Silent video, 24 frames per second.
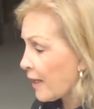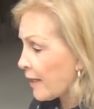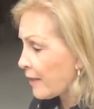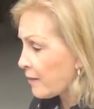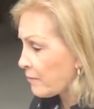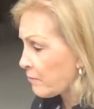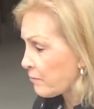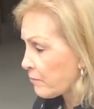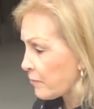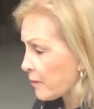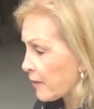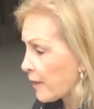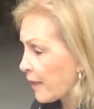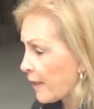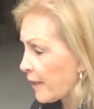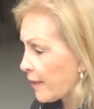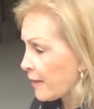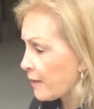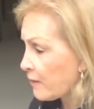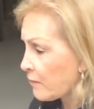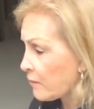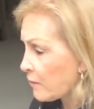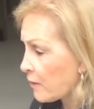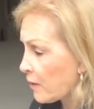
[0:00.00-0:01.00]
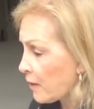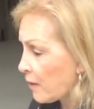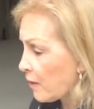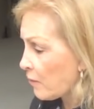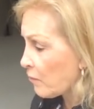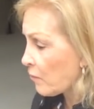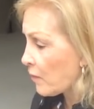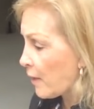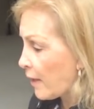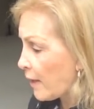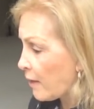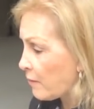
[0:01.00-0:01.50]
I, but I
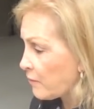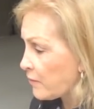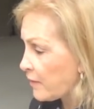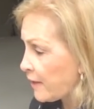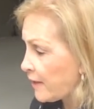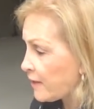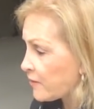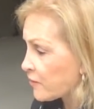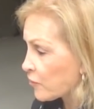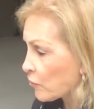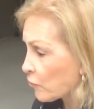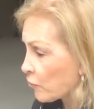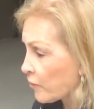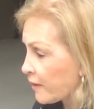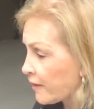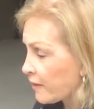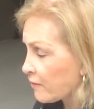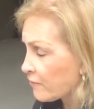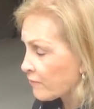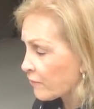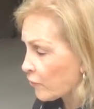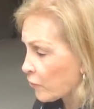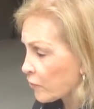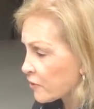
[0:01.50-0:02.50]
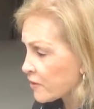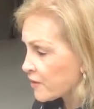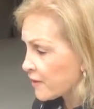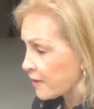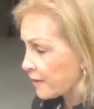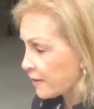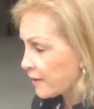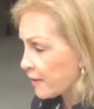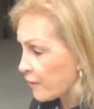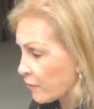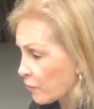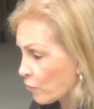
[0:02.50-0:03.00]
and need to reinforce
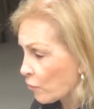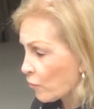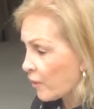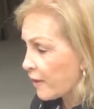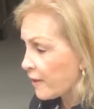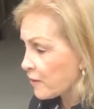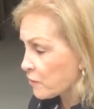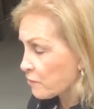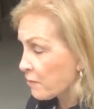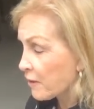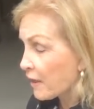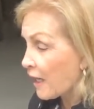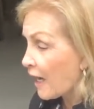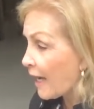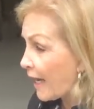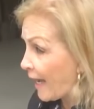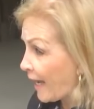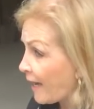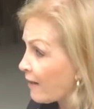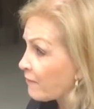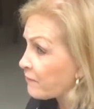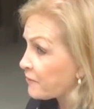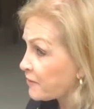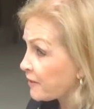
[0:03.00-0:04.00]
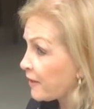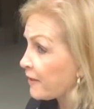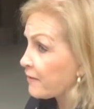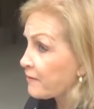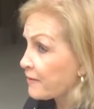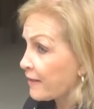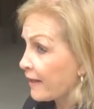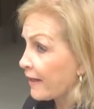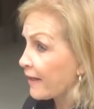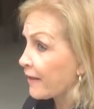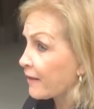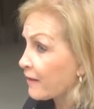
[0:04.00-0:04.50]
it another way. Just go
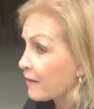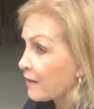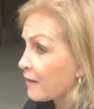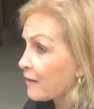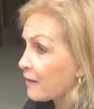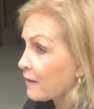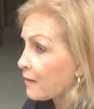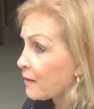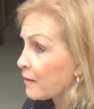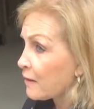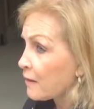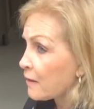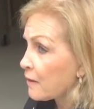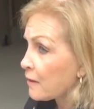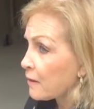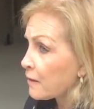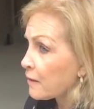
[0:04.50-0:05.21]
longer, go longer,